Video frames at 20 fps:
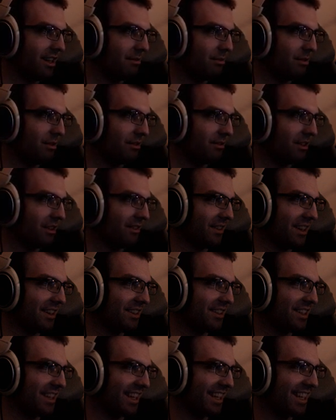0.5 out of
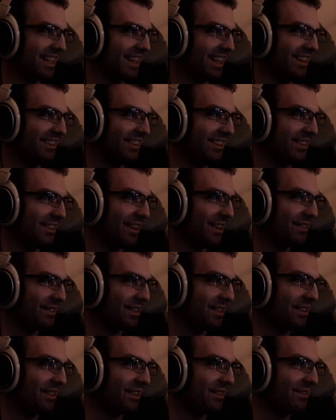6 tell me that
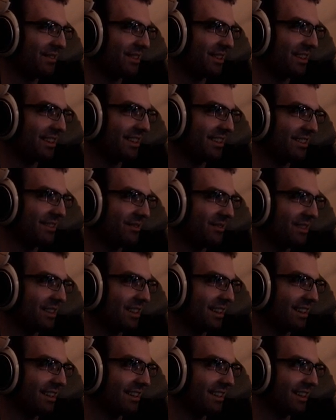FGO MC is in
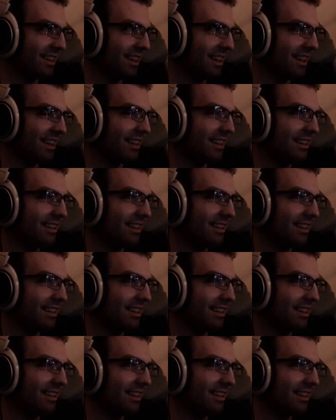blank slate.